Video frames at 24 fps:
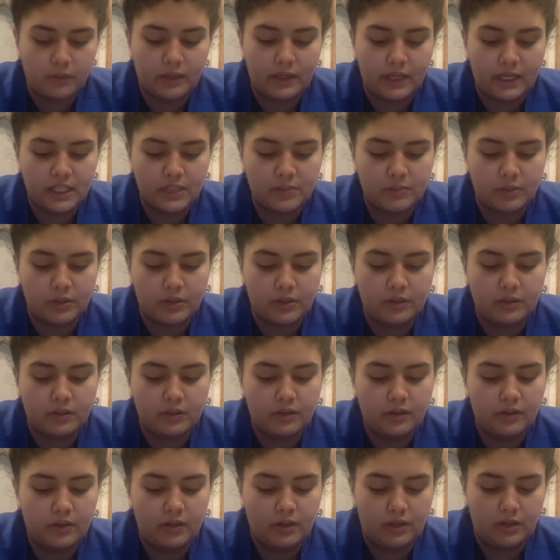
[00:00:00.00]
Aspirin,
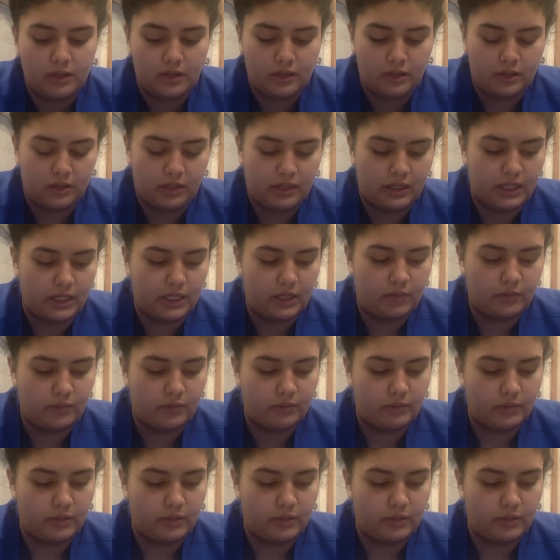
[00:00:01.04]
81